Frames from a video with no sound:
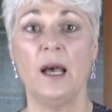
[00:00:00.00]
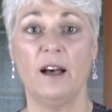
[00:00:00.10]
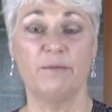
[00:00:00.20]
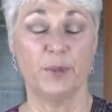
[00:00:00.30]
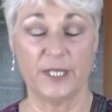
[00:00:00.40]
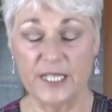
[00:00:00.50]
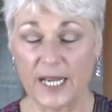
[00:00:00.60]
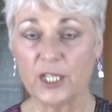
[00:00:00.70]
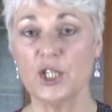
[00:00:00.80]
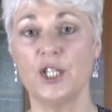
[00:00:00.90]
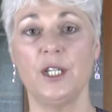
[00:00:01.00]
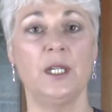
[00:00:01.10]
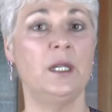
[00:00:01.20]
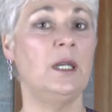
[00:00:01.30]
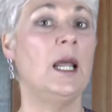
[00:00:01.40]
of
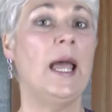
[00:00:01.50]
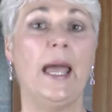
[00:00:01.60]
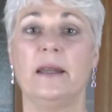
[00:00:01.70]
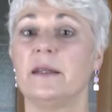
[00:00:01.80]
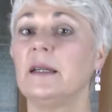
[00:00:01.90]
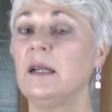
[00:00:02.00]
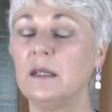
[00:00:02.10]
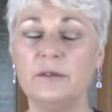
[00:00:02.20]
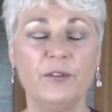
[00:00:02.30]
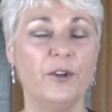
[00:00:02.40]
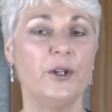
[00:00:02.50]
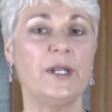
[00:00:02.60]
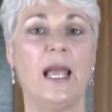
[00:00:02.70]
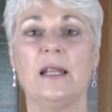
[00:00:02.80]
protection and comfort